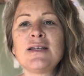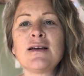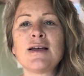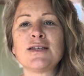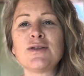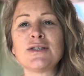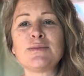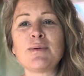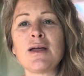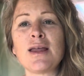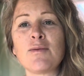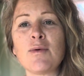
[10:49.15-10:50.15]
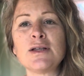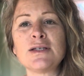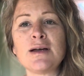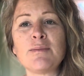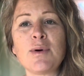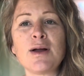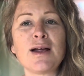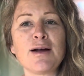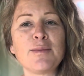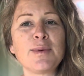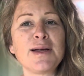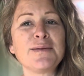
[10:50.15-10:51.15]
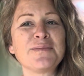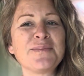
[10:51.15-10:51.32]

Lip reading: okay, so this is probably like once upon an airplane,